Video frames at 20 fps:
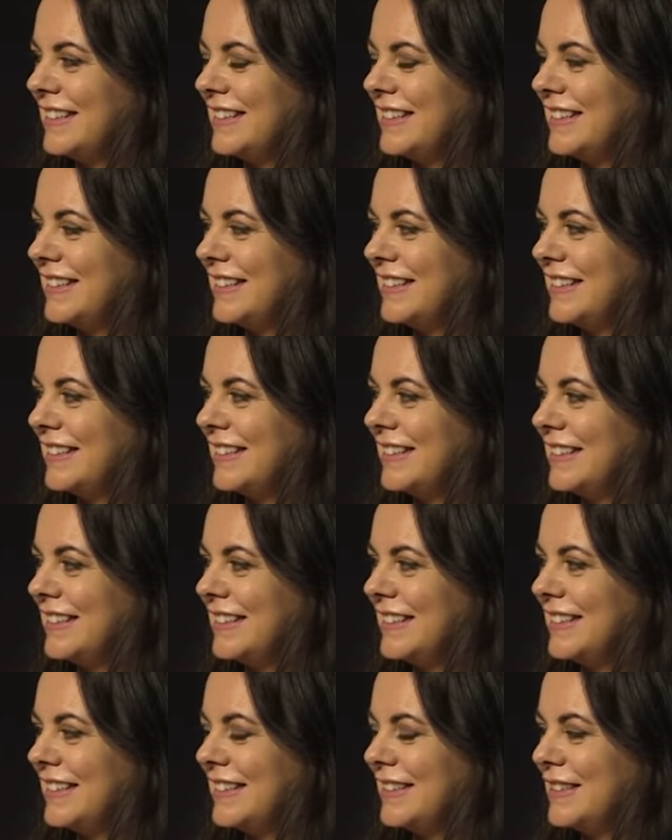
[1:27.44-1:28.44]

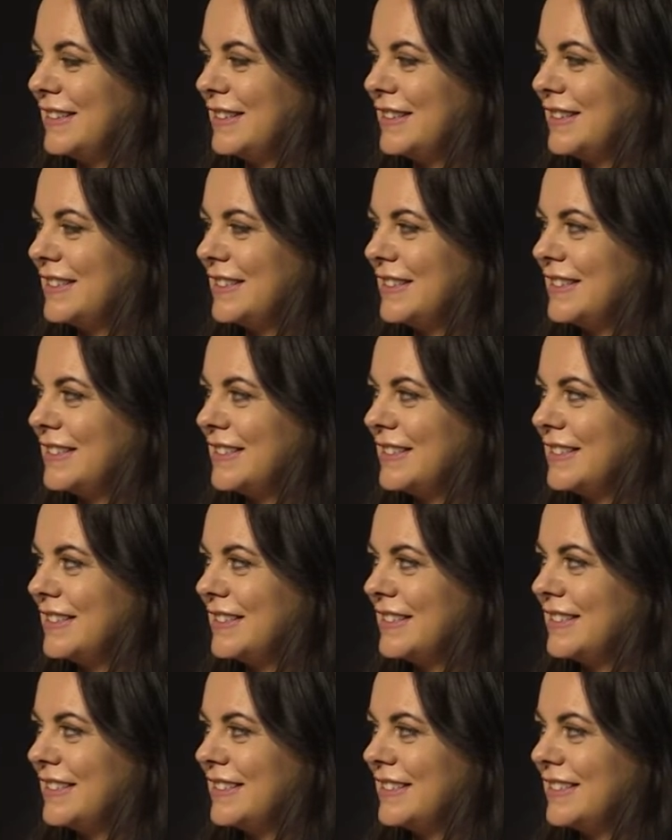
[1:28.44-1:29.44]

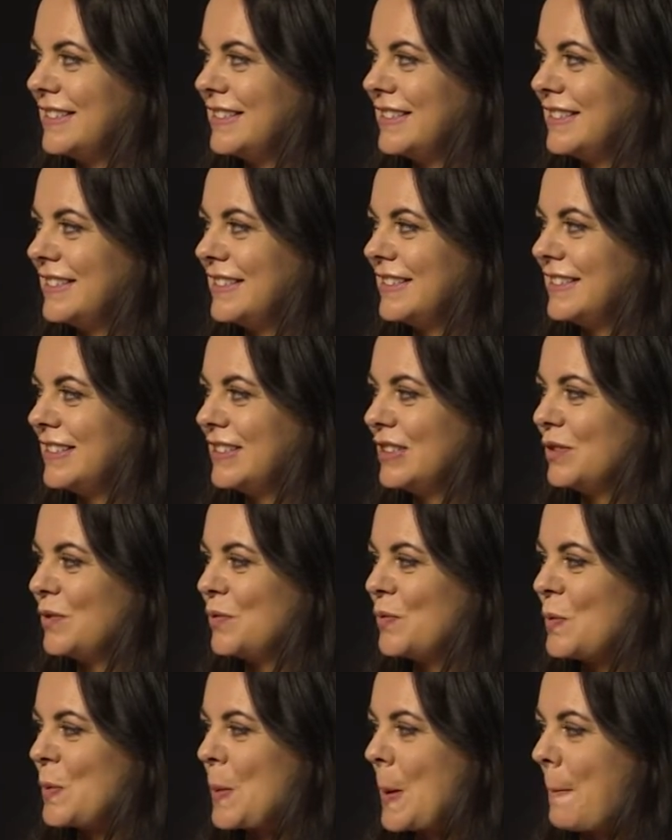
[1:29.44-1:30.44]

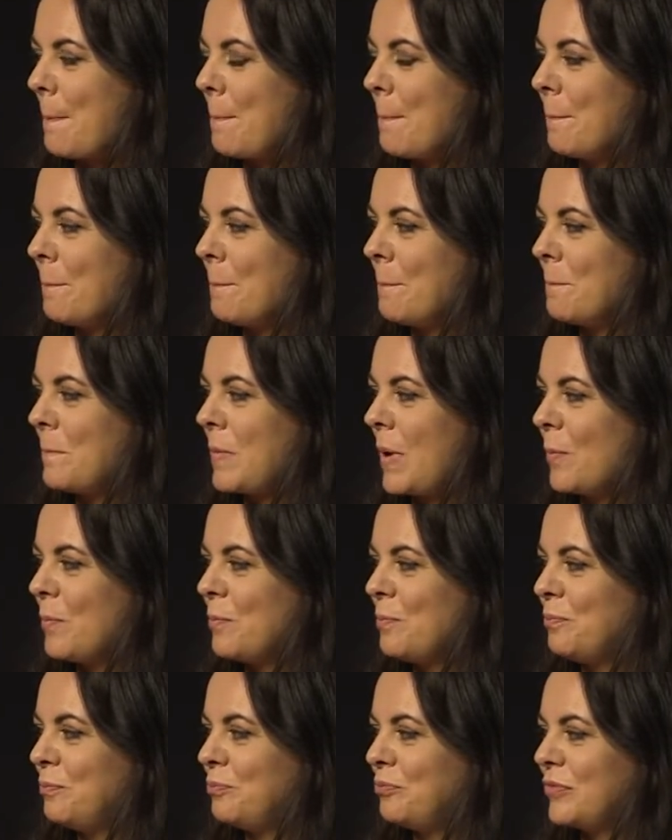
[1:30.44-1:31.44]

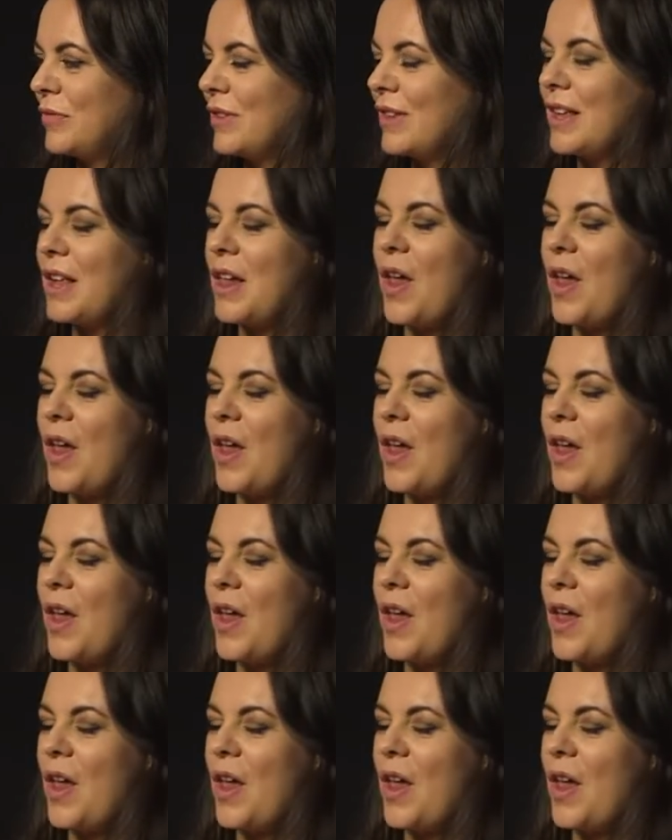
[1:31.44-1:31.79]
[no speech]